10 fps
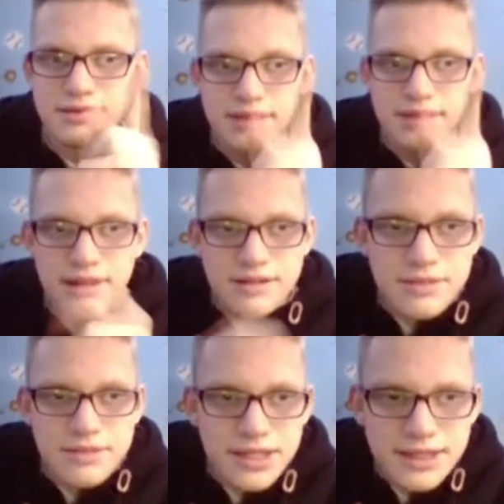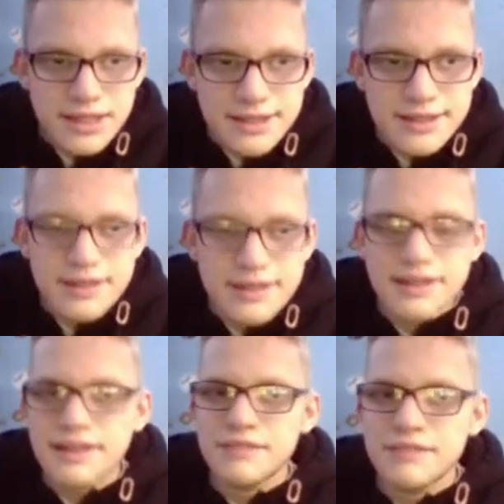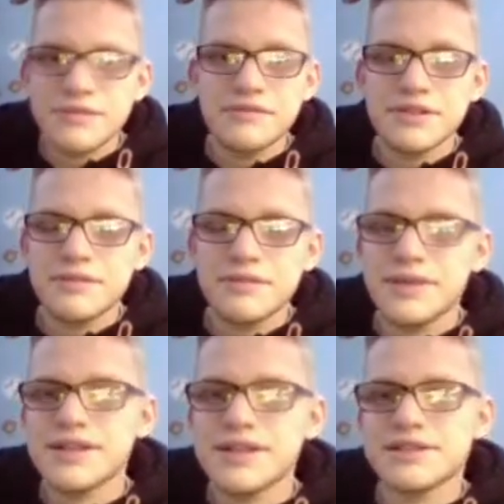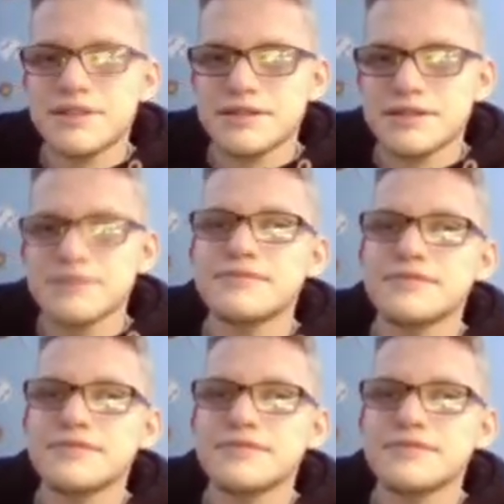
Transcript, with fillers: There's me, but with the mask on.